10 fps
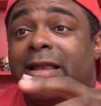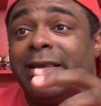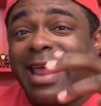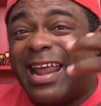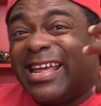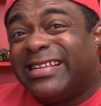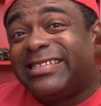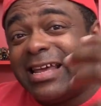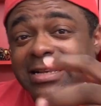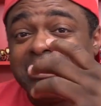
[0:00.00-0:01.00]
that
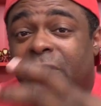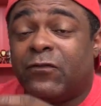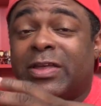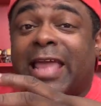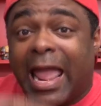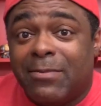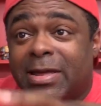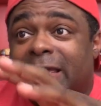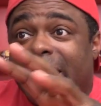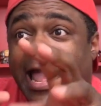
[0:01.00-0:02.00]
intensive
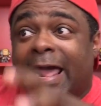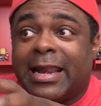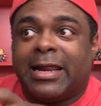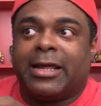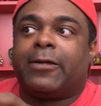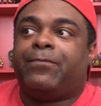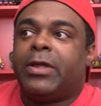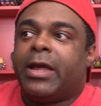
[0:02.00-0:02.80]
gaming, editing,